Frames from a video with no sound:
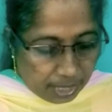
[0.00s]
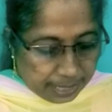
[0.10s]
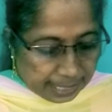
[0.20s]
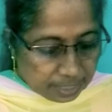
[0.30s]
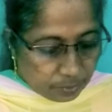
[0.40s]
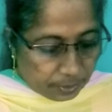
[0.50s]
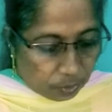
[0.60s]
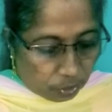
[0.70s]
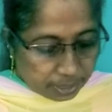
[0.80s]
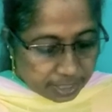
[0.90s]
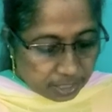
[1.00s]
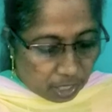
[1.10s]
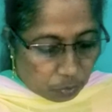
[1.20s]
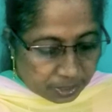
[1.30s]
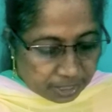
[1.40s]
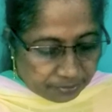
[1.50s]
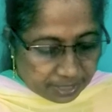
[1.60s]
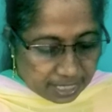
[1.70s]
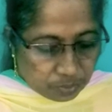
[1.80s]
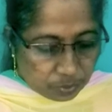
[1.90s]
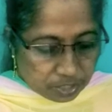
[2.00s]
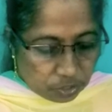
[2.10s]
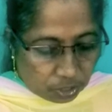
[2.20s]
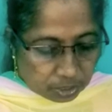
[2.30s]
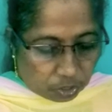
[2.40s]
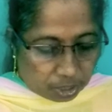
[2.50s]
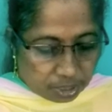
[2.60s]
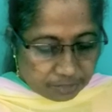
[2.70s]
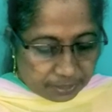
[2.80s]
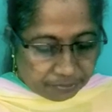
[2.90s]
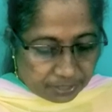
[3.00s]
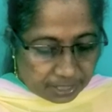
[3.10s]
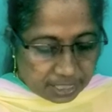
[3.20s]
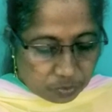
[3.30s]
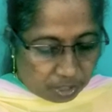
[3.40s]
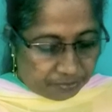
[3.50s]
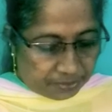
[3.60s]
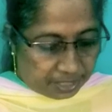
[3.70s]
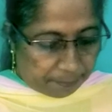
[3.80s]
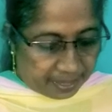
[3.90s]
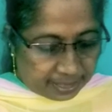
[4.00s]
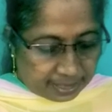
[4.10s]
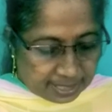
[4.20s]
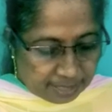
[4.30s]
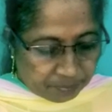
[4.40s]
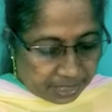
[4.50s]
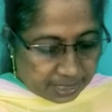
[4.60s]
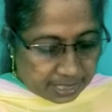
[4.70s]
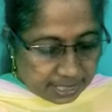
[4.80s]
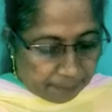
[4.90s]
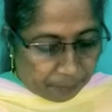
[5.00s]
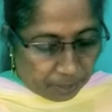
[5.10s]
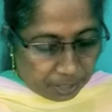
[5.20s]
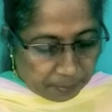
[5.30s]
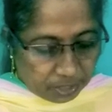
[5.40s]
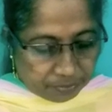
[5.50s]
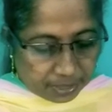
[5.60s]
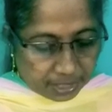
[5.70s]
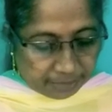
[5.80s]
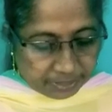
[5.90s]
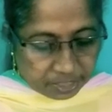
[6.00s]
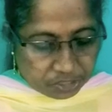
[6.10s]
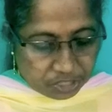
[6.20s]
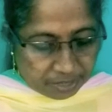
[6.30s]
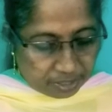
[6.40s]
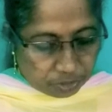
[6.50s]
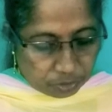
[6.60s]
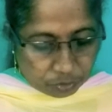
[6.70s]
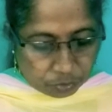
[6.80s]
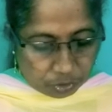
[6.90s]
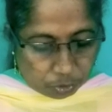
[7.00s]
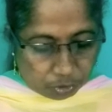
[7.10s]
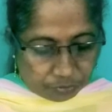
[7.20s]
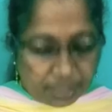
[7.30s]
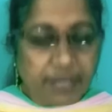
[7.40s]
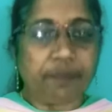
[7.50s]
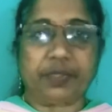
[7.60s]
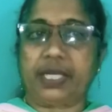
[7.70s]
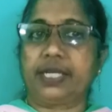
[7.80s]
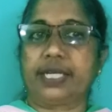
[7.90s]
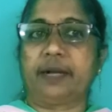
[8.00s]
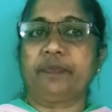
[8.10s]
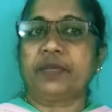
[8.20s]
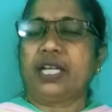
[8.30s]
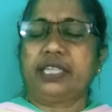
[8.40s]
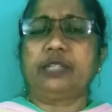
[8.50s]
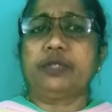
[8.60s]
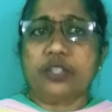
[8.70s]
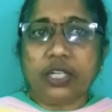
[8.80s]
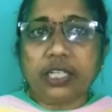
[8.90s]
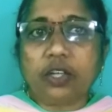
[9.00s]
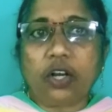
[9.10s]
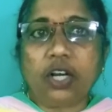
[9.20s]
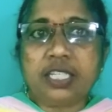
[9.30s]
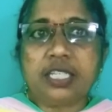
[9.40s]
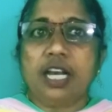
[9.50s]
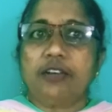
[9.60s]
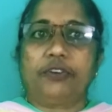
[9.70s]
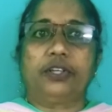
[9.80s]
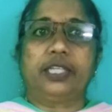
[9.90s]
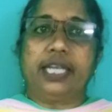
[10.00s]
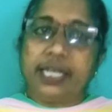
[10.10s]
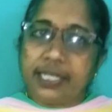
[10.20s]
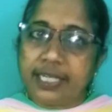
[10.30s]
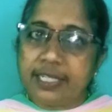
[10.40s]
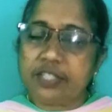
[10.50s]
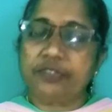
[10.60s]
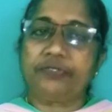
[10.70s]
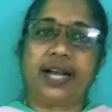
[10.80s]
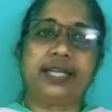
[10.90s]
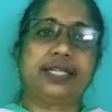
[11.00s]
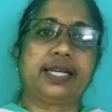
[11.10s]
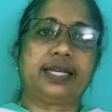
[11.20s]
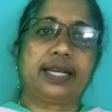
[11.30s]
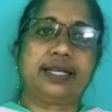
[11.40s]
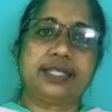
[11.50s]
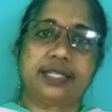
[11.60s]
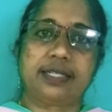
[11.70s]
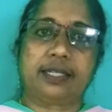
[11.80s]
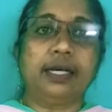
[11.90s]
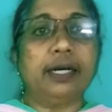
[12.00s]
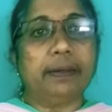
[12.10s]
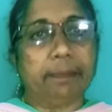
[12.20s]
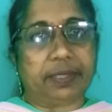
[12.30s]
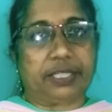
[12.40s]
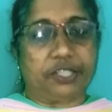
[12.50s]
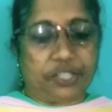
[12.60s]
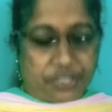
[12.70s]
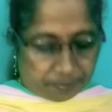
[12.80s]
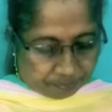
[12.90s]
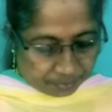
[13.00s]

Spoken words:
Next one, hordes. Which of these was not a cause for the first war of independence? It is appointment of a Governor General to rule over India. That was not a cause for the Indians to fight against the British.